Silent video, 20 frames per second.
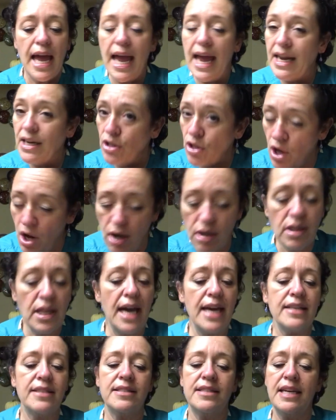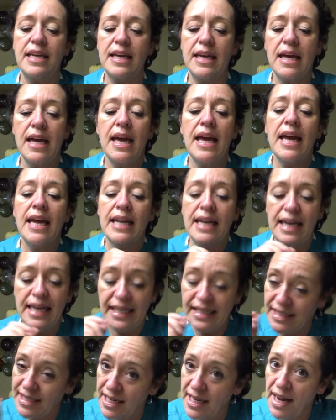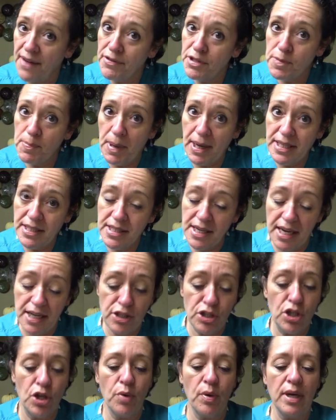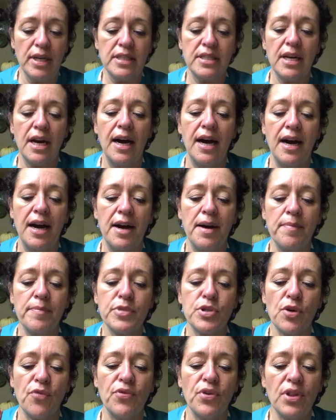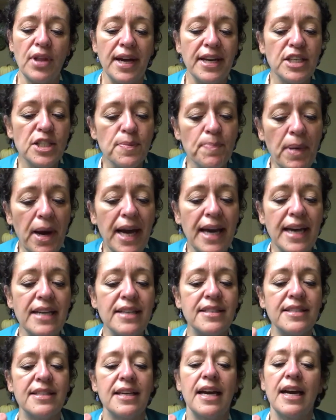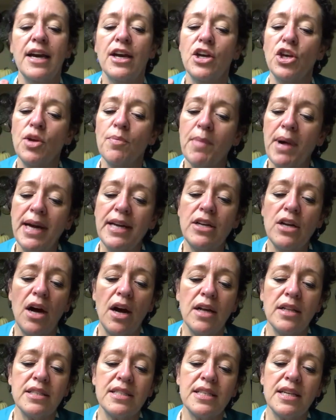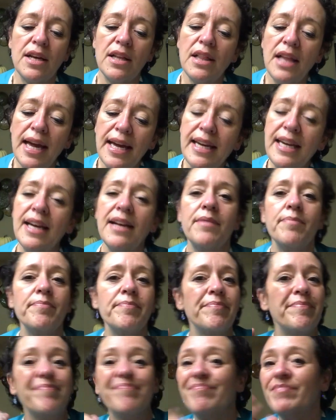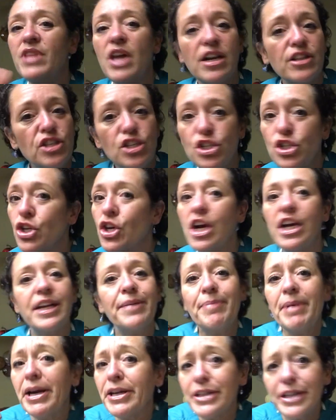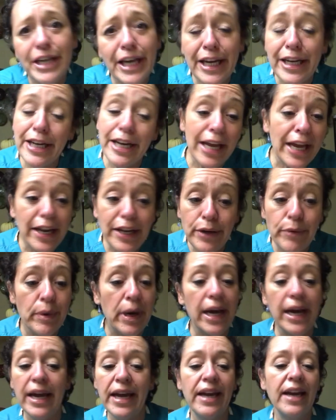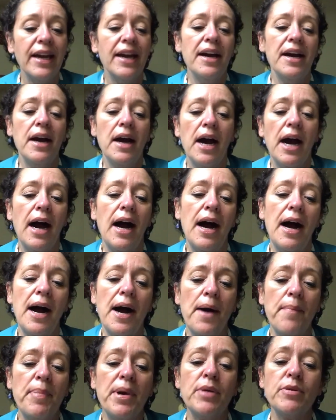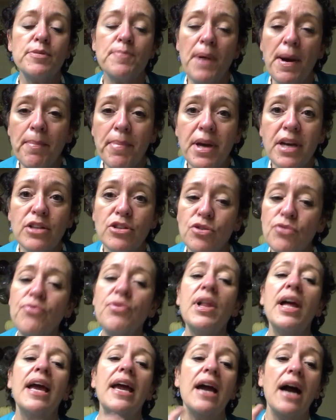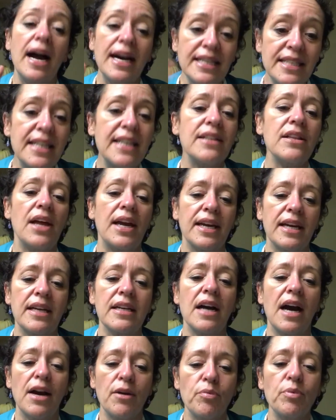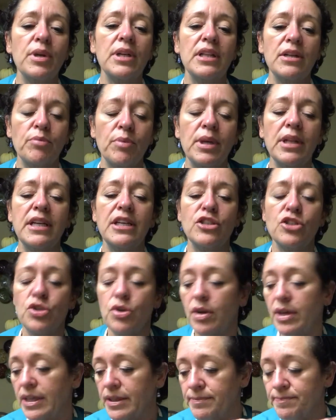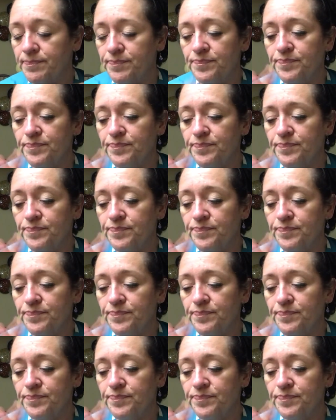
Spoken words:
and long lasting. It did have a spice kick to it. So if you like spice, you might not like it. Not that you're going to be able to get it anyway. But it was pumpkin souffle. I did like it. I really, really enjoyed it.